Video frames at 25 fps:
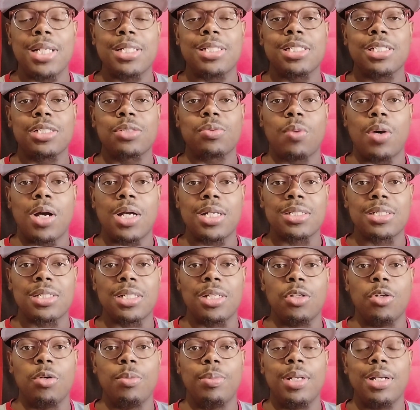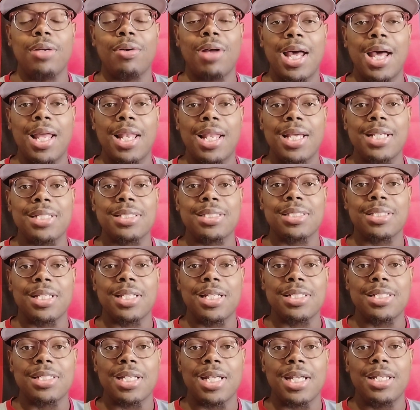I just watched a little bit of highlights and
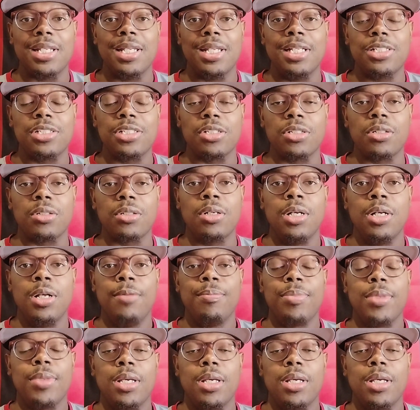things of that nature